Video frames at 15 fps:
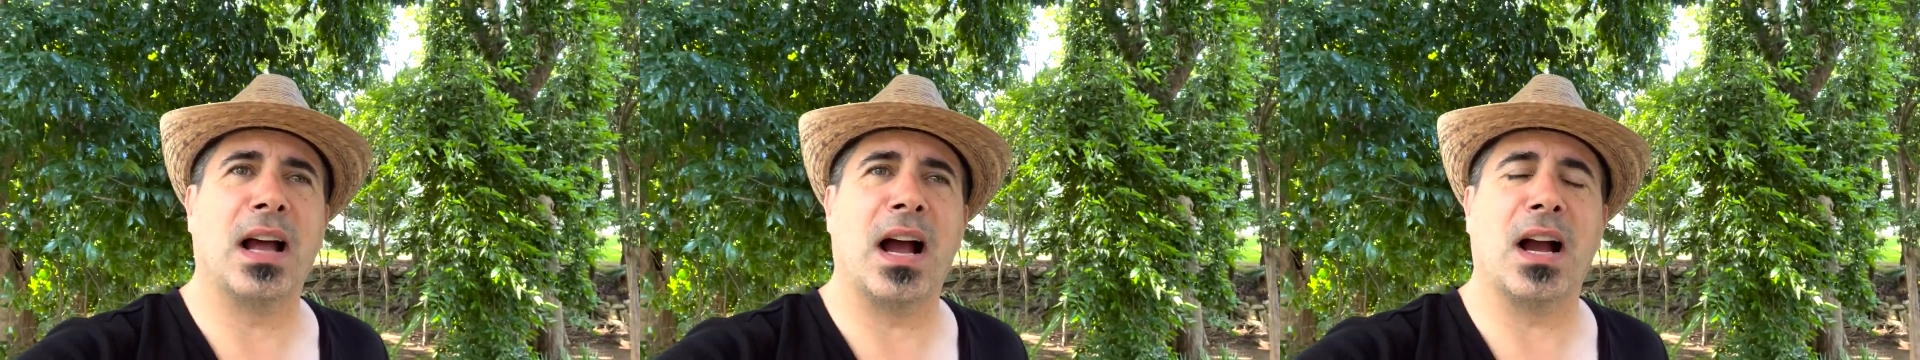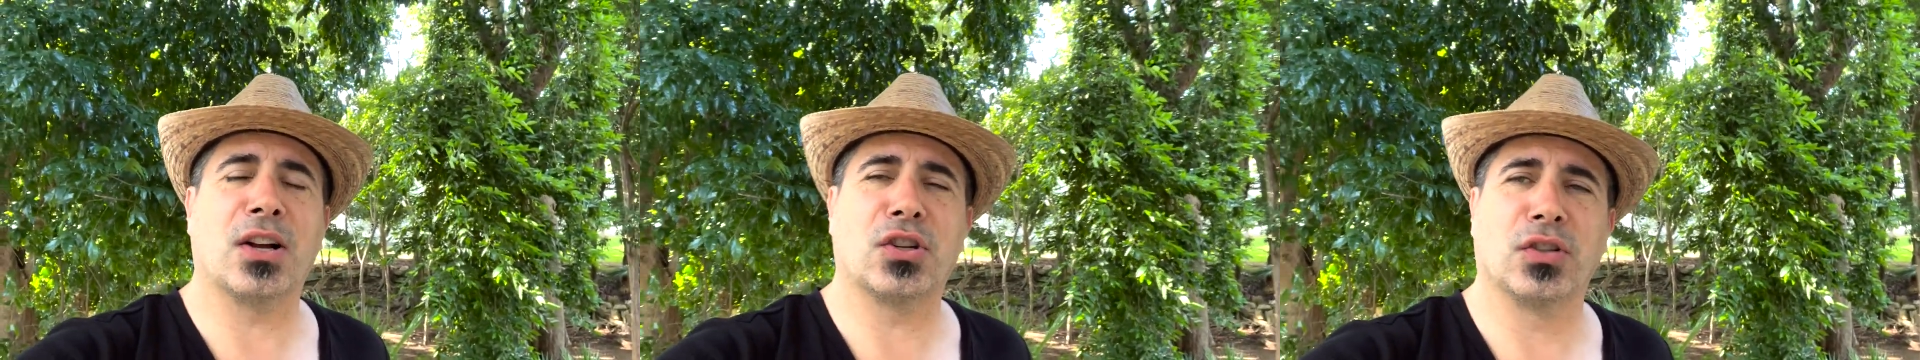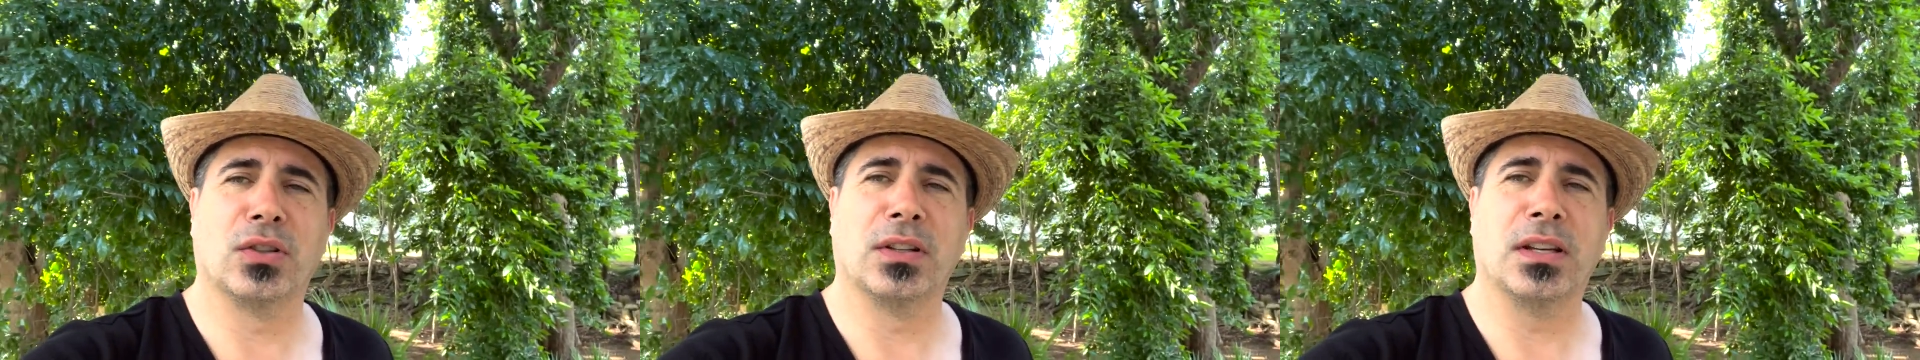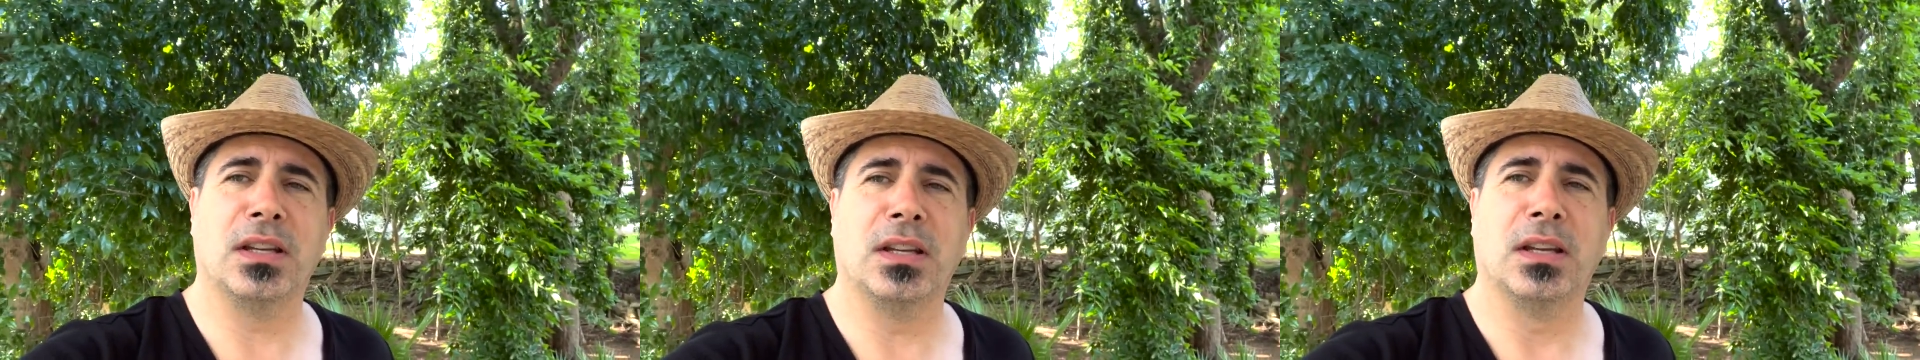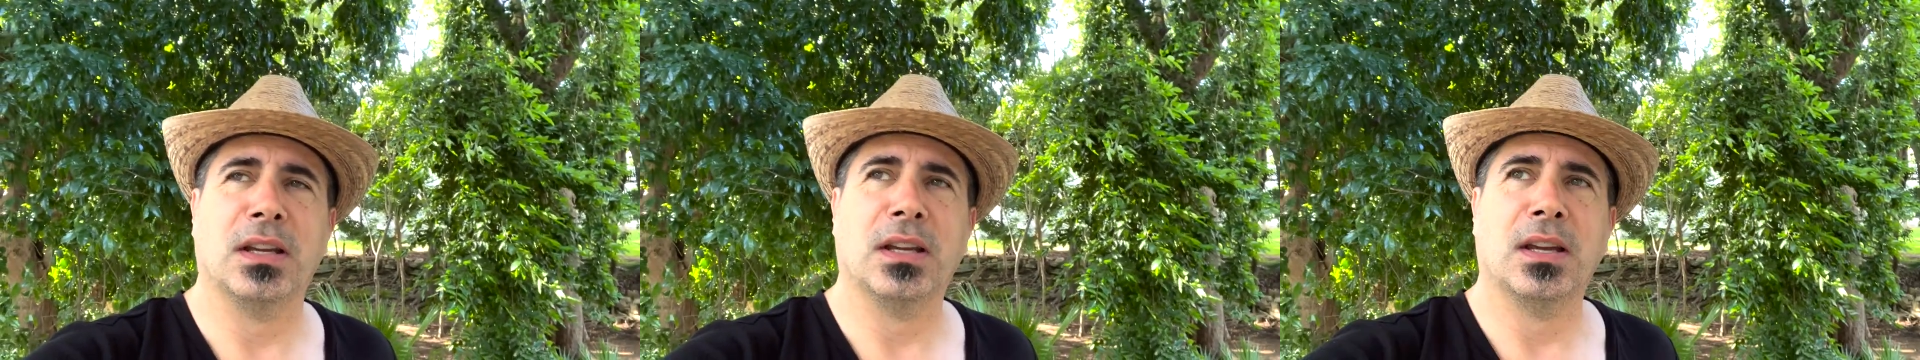
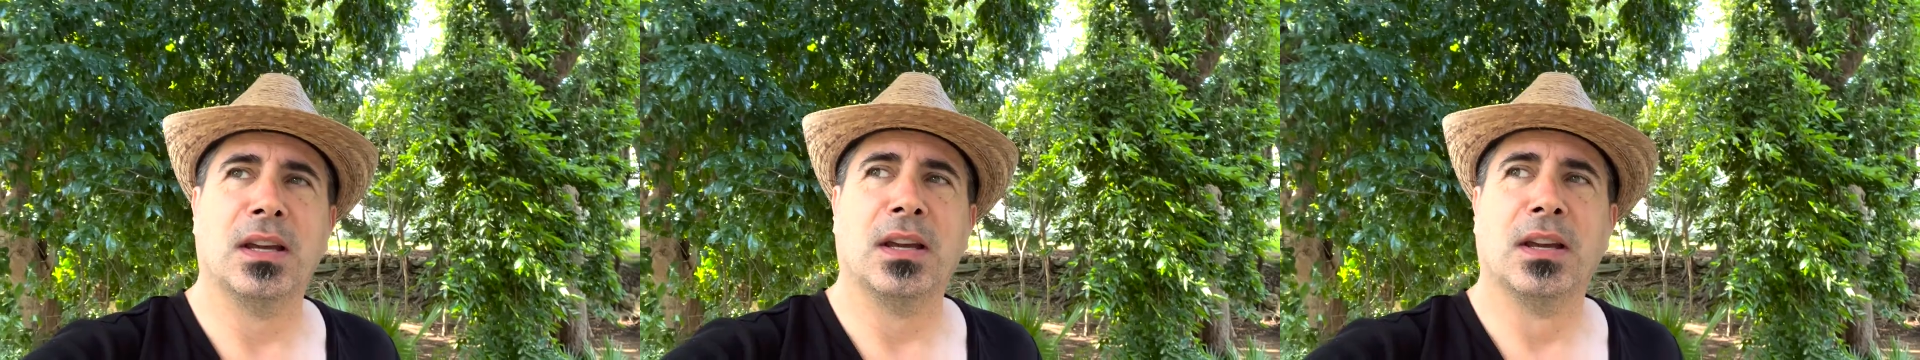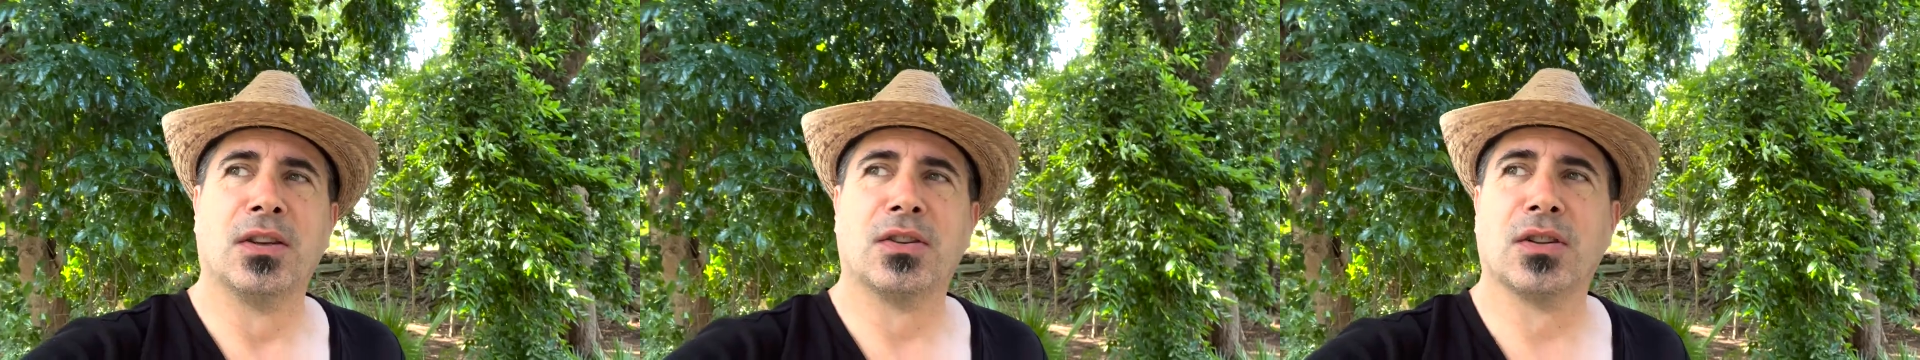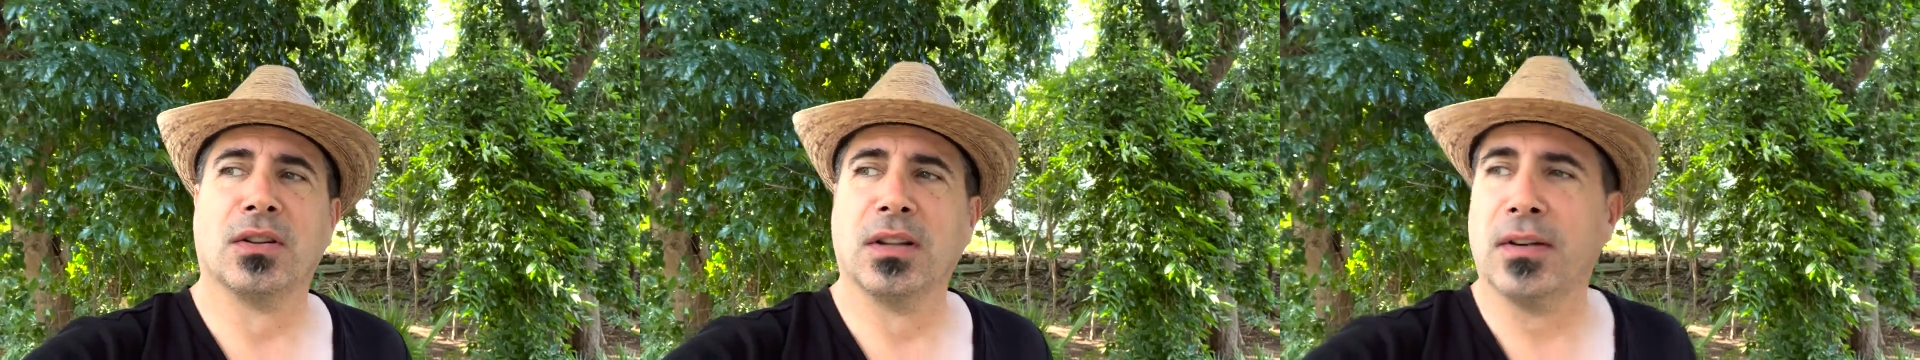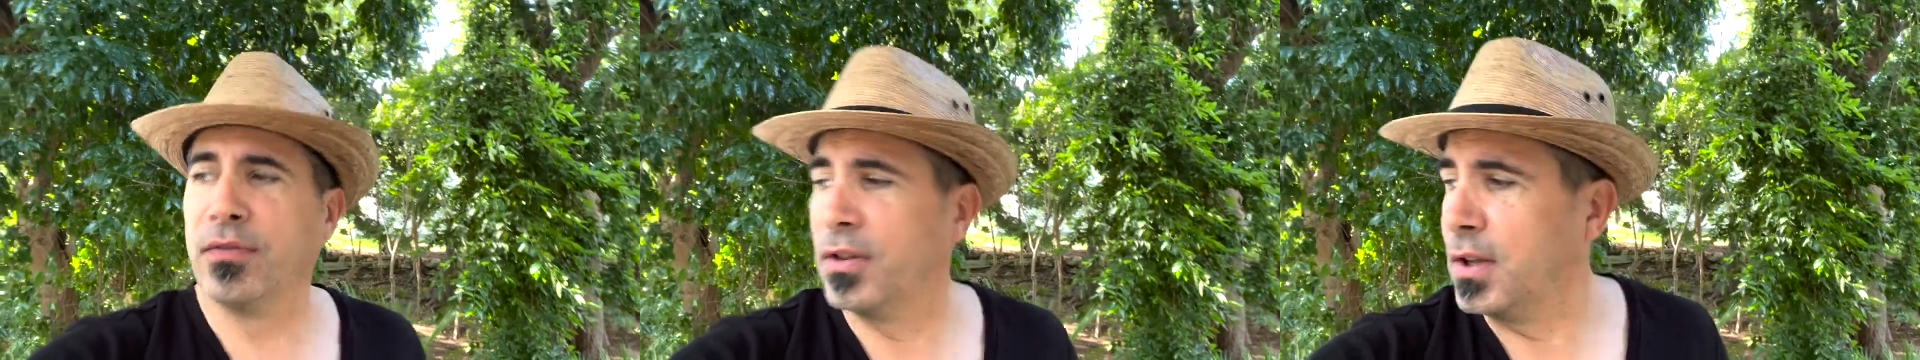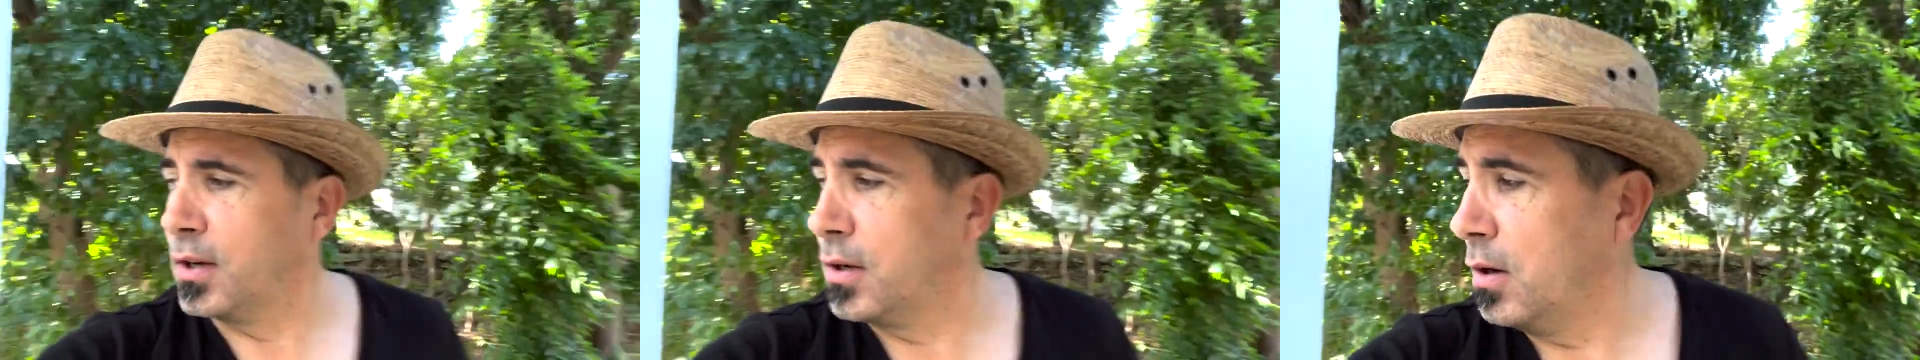actually deliver
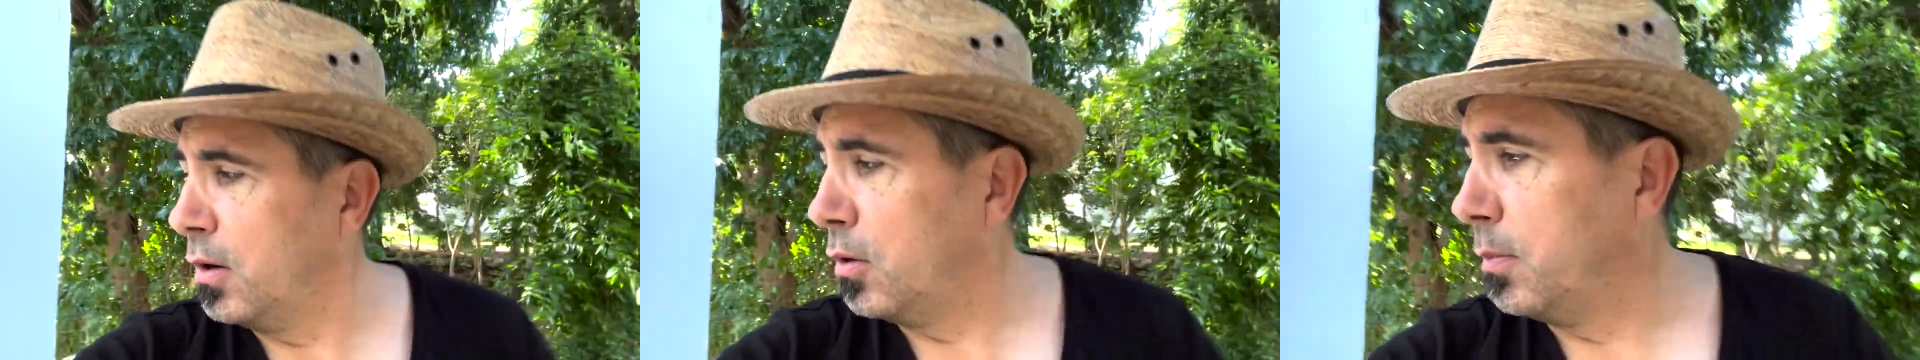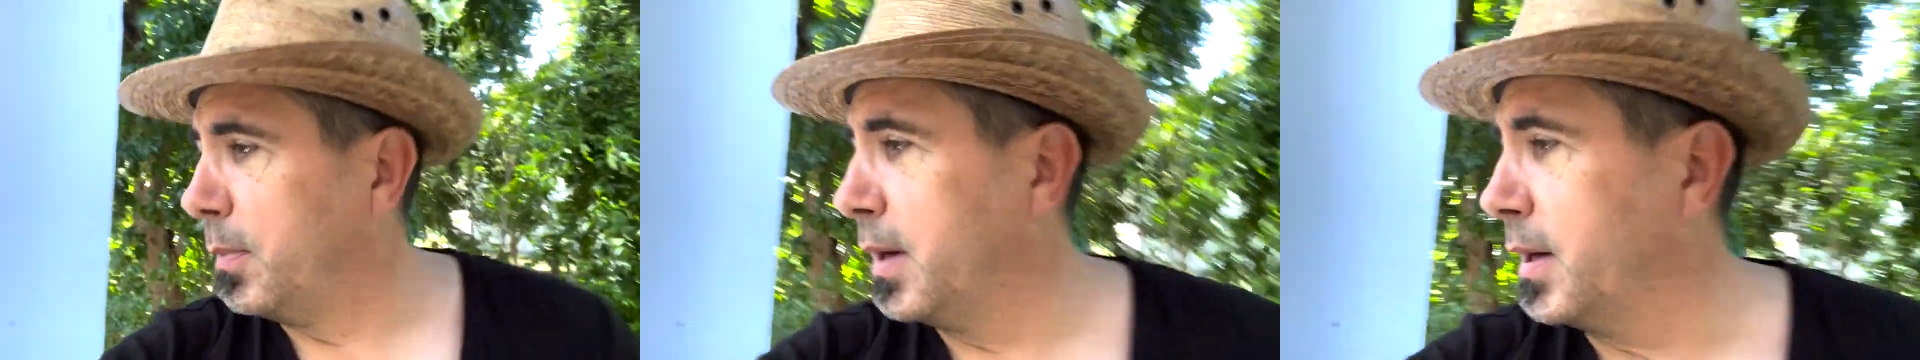the, oh my